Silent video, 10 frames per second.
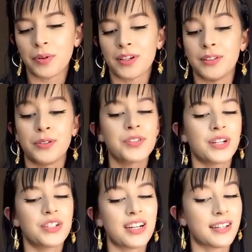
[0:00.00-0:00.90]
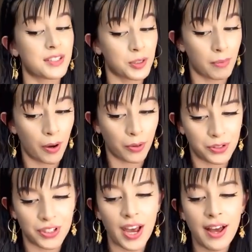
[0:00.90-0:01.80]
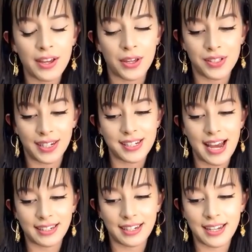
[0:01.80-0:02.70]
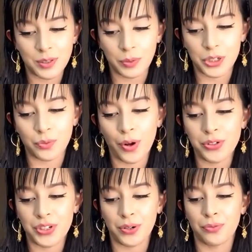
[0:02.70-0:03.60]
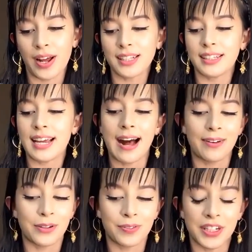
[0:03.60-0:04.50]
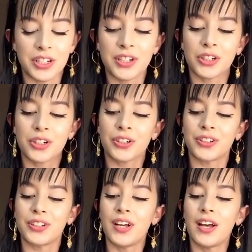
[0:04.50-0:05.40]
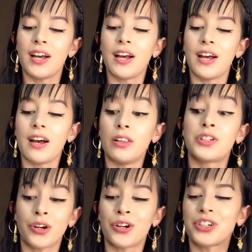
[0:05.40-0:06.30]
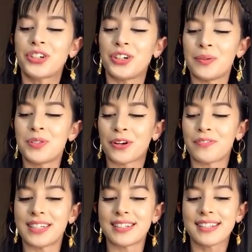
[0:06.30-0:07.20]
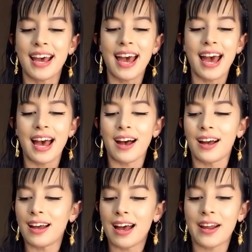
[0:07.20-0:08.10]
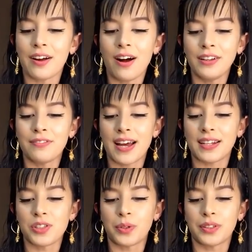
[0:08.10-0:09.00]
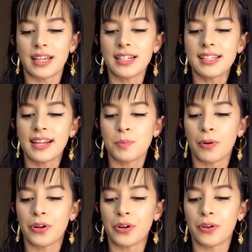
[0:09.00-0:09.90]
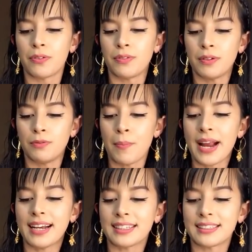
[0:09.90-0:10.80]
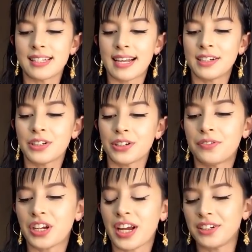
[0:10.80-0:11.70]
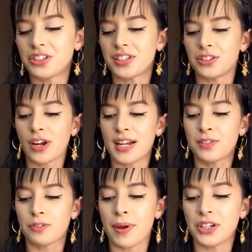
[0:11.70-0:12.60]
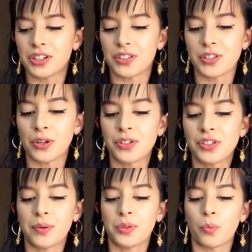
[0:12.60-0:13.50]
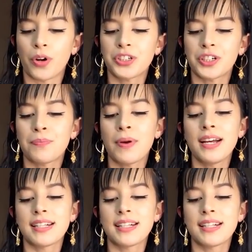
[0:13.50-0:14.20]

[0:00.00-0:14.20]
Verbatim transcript: with hallucinogenic smokes using techniques which arose directly out of liturgical, liturgical observance. At all events, with the incense burner remaining at the center of changes and transformations associated with worship,